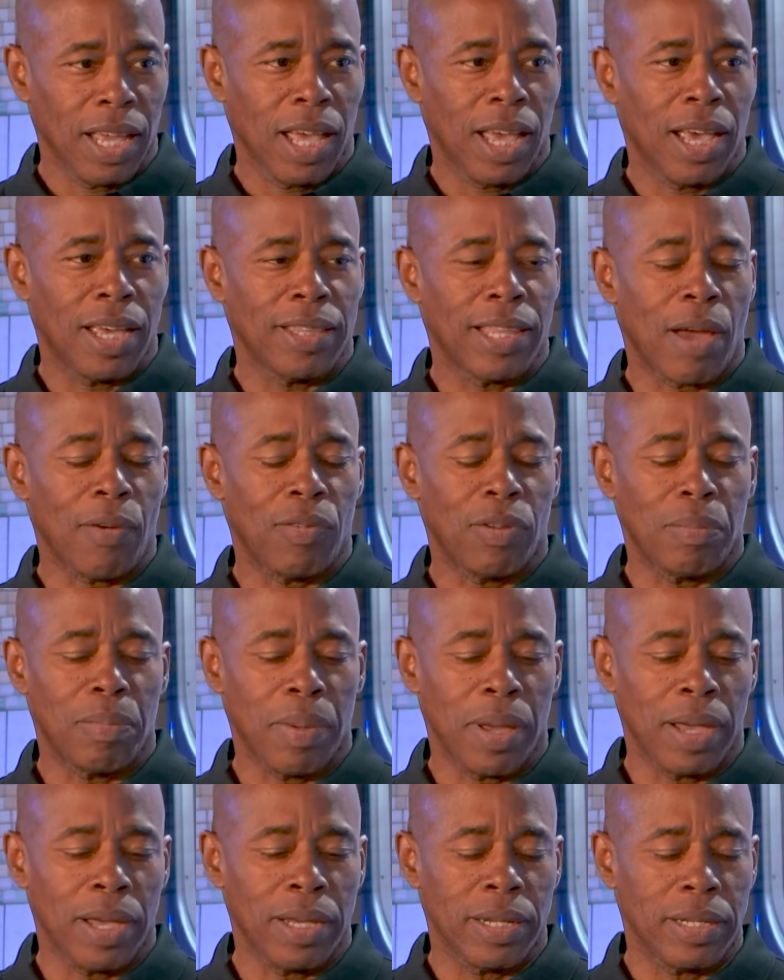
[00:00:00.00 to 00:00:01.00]
And that
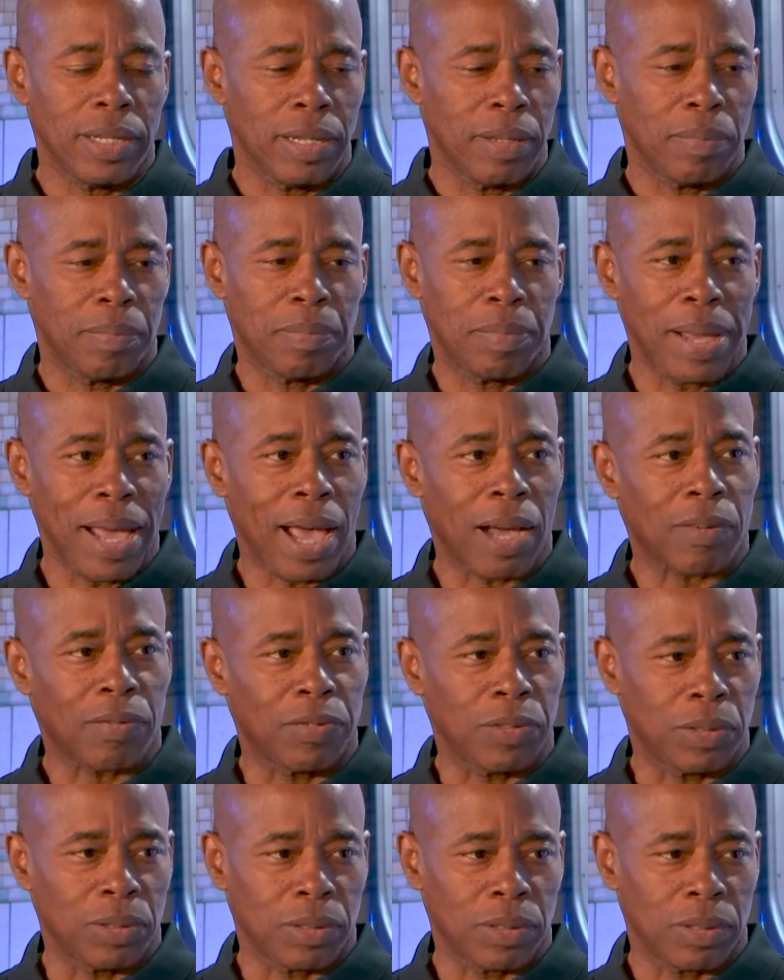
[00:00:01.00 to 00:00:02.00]
remained
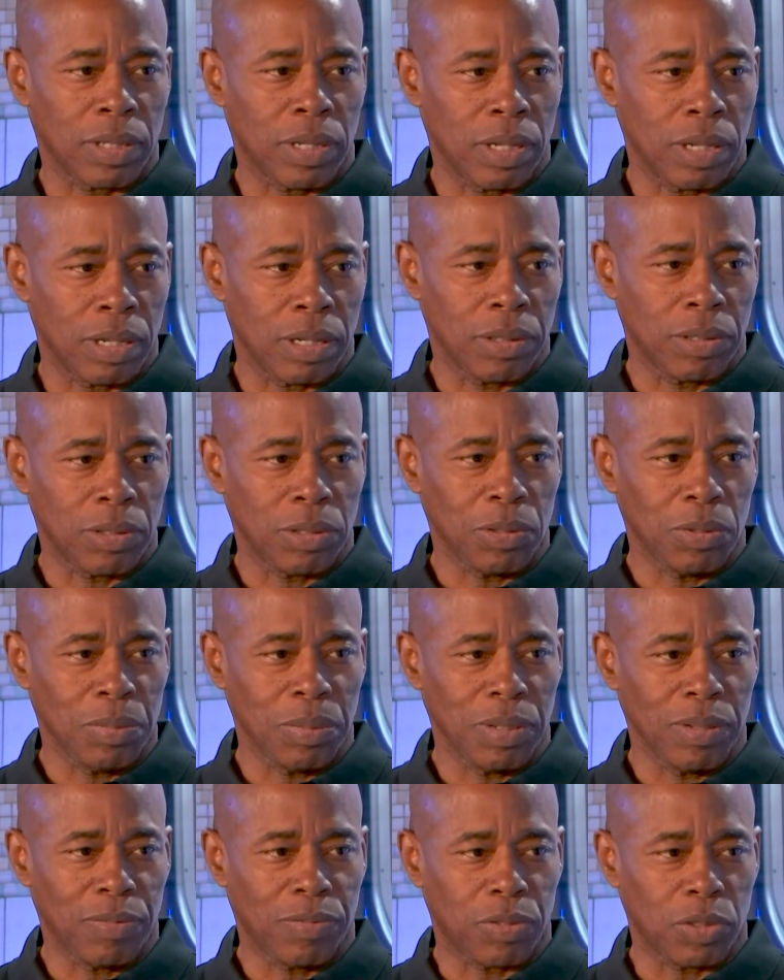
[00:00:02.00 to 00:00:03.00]
impactful to
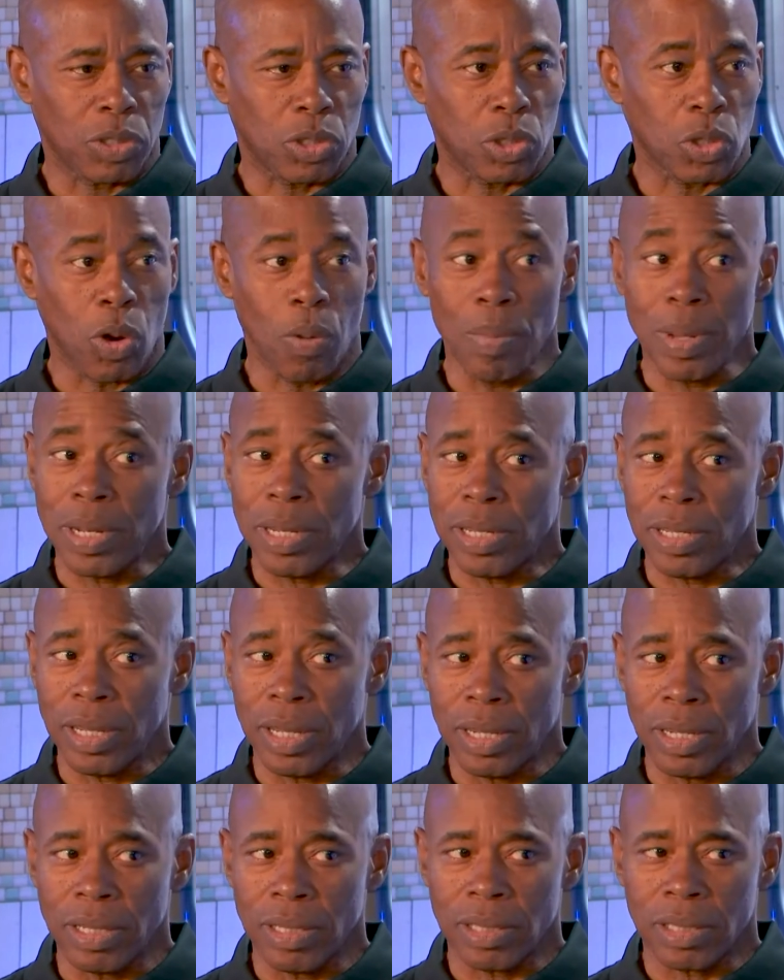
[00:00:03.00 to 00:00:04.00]
me for so many
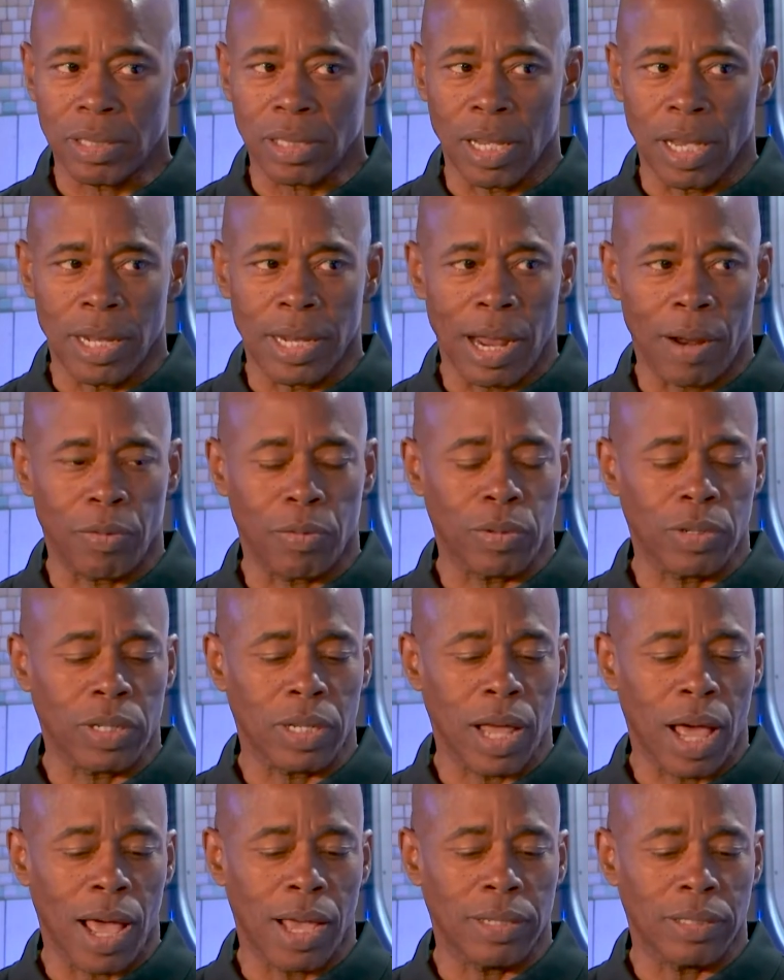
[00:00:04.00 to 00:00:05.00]
years. And I
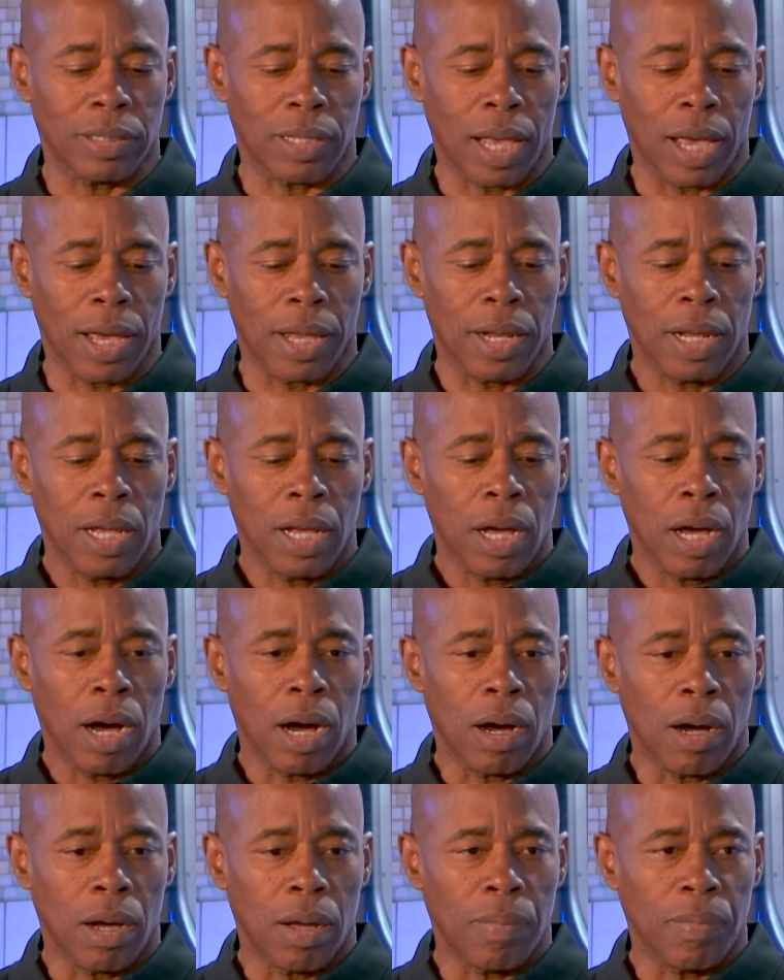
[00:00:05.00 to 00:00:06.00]
realized that
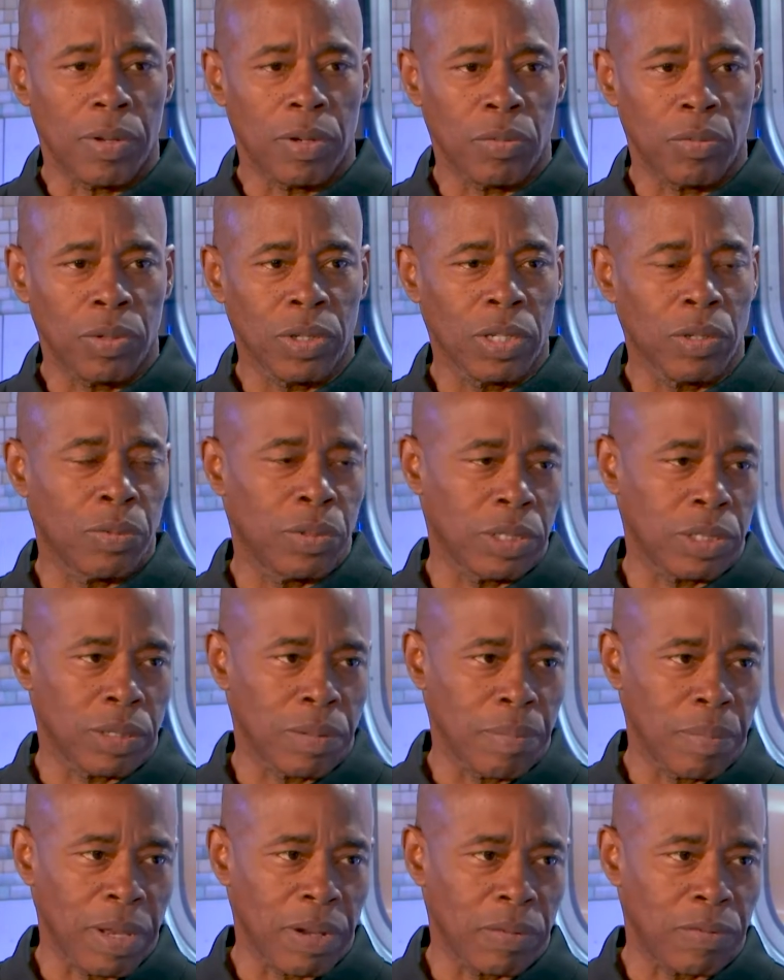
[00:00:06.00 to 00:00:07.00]
it really was a
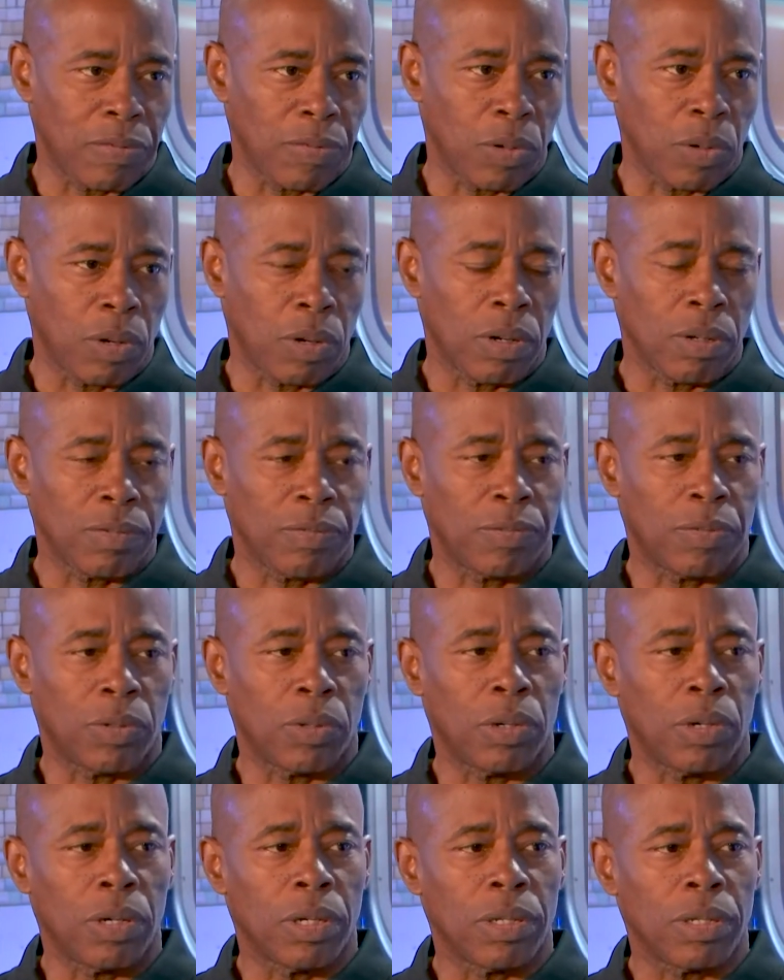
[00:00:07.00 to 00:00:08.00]
metaphor
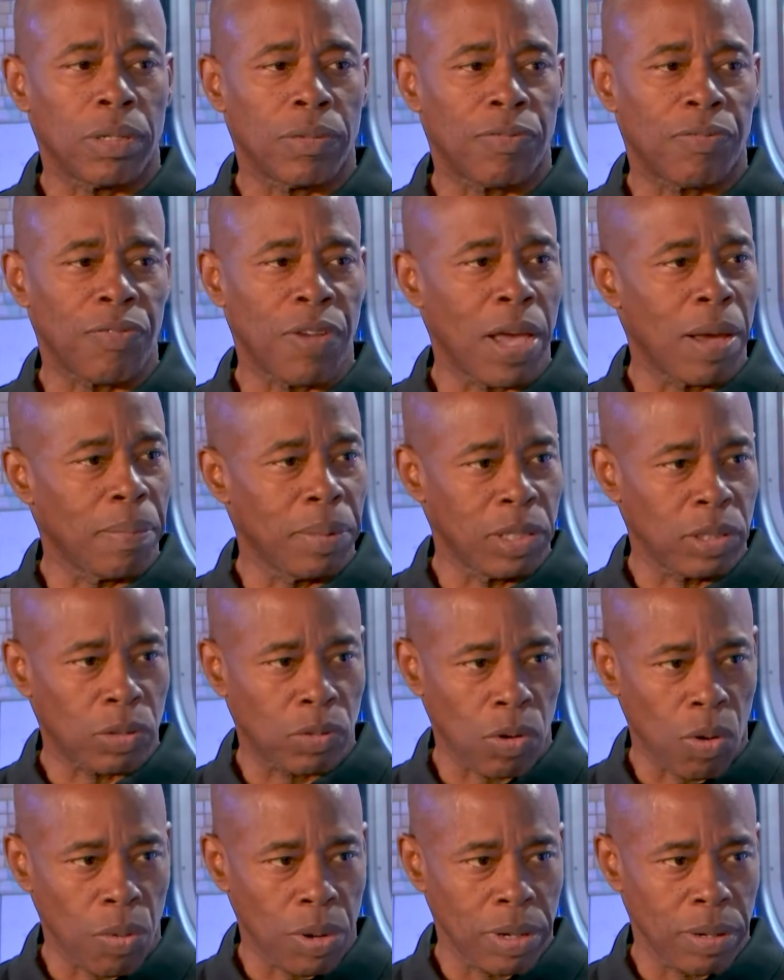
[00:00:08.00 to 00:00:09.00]
for families
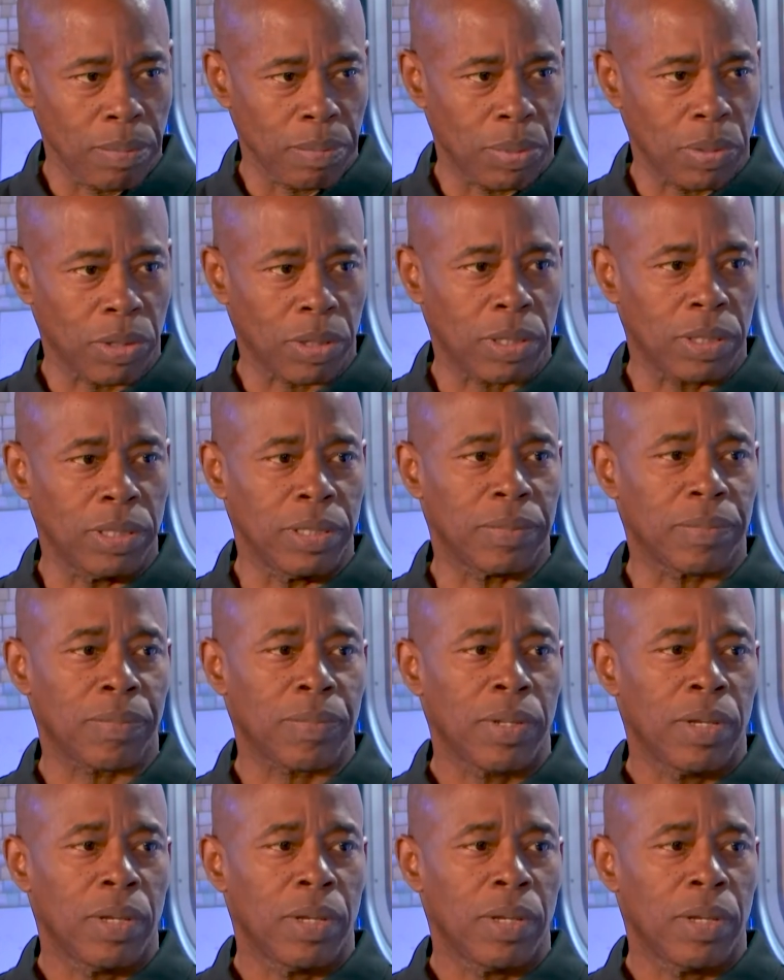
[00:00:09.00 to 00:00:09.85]
growing in Brooklyn,